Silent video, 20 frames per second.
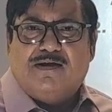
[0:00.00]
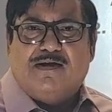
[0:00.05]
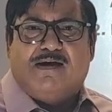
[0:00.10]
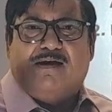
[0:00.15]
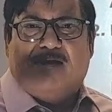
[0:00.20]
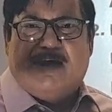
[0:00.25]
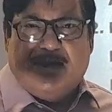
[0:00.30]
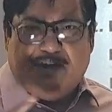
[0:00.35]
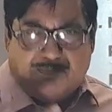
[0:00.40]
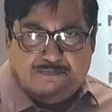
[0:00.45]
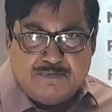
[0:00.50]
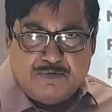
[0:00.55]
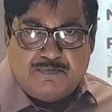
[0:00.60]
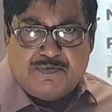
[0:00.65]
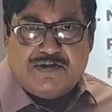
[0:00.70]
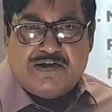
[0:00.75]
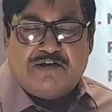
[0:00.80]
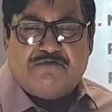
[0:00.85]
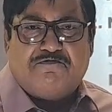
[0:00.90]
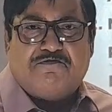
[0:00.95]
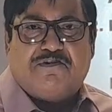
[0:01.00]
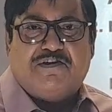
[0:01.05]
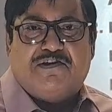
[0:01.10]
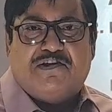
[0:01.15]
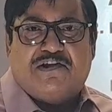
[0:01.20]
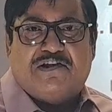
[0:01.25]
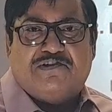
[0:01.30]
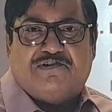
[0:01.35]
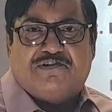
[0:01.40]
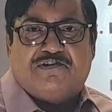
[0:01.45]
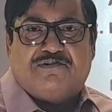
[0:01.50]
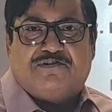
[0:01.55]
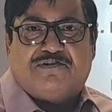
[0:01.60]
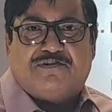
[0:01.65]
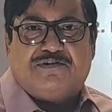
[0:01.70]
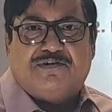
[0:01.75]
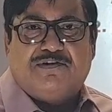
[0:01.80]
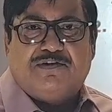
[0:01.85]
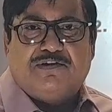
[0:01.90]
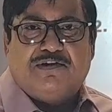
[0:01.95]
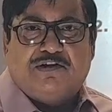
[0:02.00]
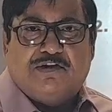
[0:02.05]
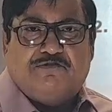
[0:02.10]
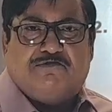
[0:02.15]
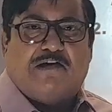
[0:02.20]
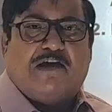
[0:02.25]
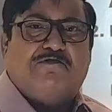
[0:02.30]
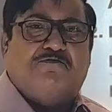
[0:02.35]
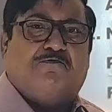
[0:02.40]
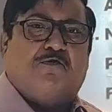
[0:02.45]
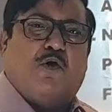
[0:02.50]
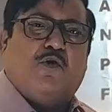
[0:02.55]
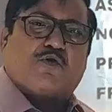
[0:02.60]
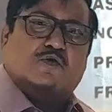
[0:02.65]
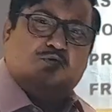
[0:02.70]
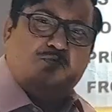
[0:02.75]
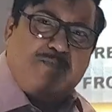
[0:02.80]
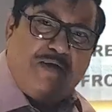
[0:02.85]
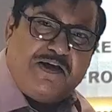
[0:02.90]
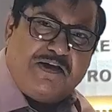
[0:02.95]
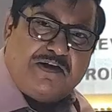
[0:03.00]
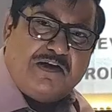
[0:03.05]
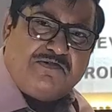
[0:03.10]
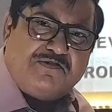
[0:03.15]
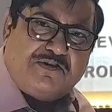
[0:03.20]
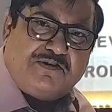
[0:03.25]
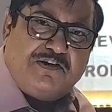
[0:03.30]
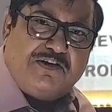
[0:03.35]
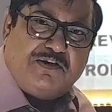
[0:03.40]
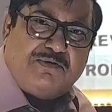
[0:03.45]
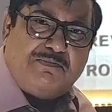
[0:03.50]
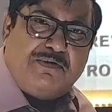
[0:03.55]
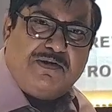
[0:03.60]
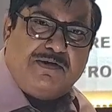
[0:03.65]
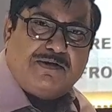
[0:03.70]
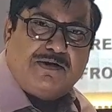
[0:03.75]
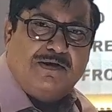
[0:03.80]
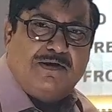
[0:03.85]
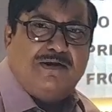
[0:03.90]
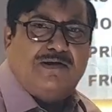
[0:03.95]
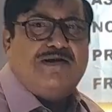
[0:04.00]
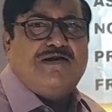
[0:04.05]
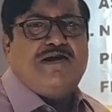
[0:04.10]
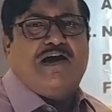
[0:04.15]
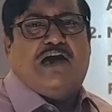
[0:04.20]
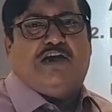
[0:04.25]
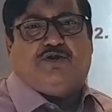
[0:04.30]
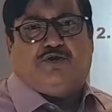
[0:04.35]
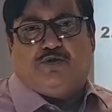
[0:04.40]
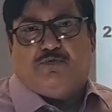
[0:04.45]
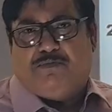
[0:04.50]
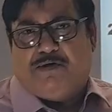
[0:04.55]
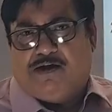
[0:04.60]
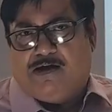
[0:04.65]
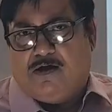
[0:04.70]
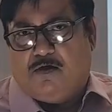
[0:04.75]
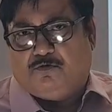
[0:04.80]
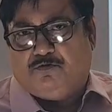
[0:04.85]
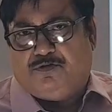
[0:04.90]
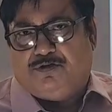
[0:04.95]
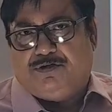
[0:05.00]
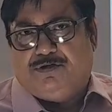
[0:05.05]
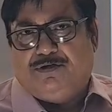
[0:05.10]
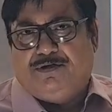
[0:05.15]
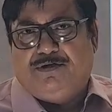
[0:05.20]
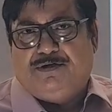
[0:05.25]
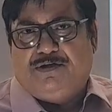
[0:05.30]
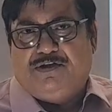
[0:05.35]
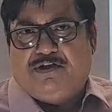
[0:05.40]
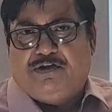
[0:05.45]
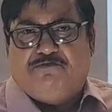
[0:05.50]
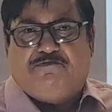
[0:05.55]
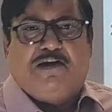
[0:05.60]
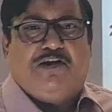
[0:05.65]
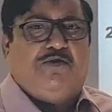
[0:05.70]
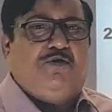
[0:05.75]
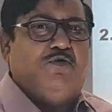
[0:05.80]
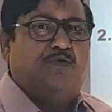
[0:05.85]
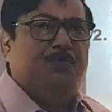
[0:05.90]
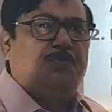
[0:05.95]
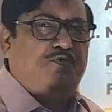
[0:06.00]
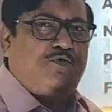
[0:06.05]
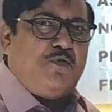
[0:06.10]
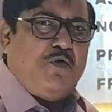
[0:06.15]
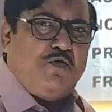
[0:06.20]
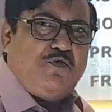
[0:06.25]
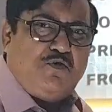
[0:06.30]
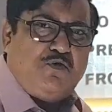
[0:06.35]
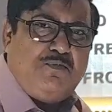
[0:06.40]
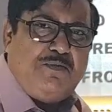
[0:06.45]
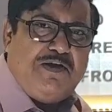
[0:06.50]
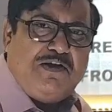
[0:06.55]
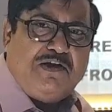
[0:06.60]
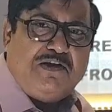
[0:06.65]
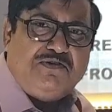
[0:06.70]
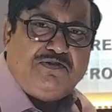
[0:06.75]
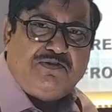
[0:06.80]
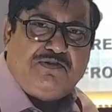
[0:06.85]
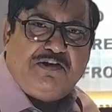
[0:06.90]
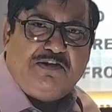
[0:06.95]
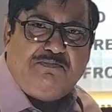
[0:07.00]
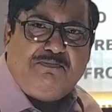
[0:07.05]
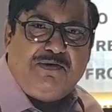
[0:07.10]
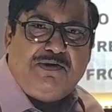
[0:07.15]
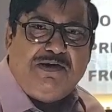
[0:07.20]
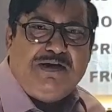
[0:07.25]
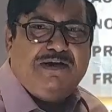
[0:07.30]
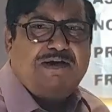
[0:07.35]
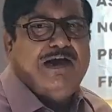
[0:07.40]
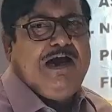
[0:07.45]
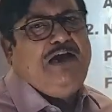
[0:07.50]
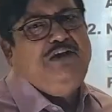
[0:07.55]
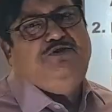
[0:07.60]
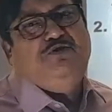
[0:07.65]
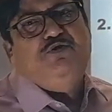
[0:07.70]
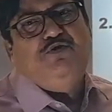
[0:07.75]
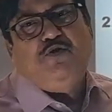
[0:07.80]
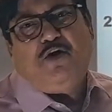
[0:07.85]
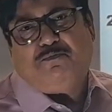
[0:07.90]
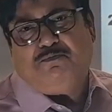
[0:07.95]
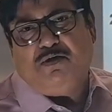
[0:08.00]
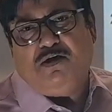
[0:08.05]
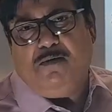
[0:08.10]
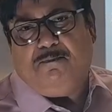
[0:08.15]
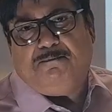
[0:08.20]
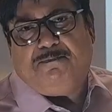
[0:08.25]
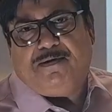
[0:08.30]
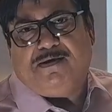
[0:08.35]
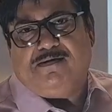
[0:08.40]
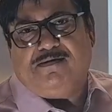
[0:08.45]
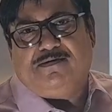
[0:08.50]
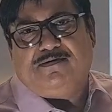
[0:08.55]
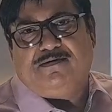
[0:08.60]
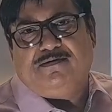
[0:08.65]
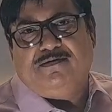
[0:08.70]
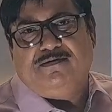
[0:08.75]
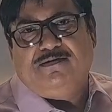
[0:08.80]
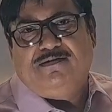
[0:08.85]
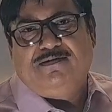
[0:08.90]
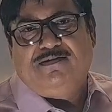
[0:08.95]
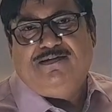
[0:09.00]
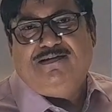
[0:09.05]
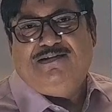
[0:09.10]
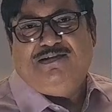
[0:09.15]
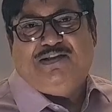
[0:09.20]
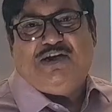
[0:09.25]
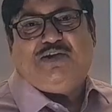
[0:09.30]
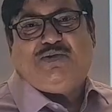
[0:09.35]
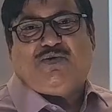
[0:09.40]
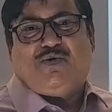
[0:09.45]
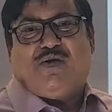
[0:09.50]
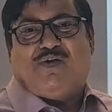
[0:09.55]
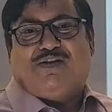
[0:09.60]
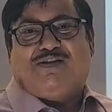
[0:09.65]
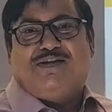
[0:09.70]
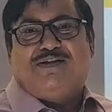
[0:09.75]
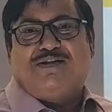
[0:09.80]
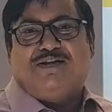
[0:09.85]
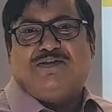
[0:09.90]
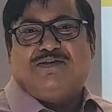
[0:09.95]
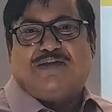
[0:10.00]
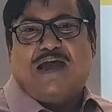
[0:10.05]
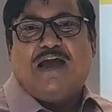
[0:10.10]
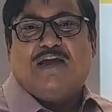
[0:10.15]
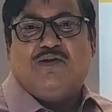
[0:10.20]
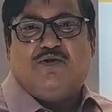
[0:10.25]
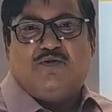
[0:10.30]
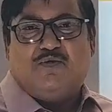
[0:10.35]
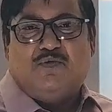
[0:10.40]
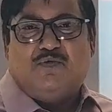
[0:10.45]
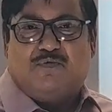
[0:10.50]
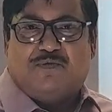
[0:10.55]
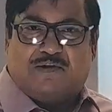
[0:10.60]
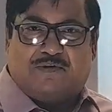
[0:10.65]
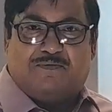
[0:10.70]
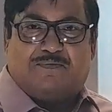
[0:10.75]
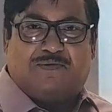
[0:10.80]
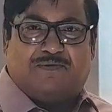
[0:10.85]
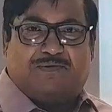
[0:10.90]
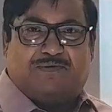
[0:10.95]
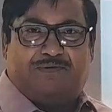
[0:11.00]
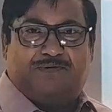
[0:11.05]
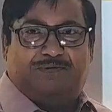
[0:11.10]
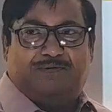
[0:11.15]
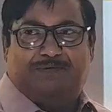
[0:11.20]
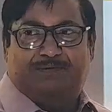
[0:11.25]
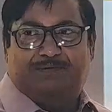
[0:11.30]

Let me be a free agent. If I want to make a statement, I should be allowed. If I don't want to make a statement, I should not be compelled. That's all. Thank you very much.